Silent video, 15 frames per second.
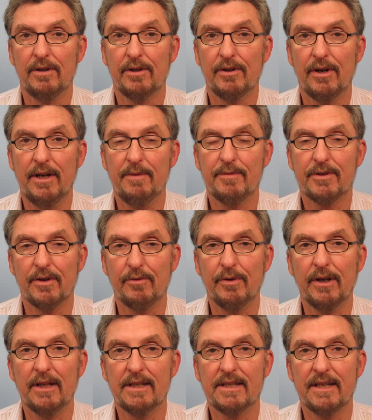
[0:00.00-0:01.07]
creams to
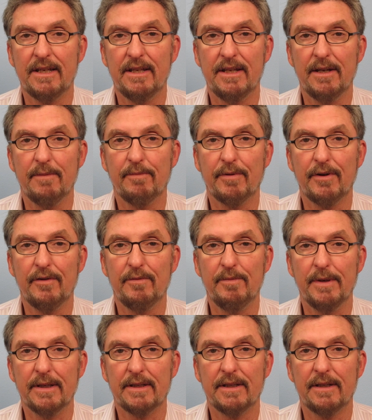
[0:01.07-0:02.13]
really see the
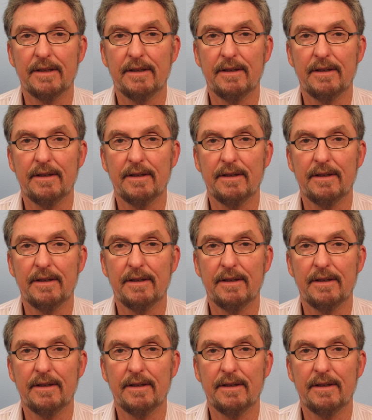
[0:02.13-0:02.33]
improvement.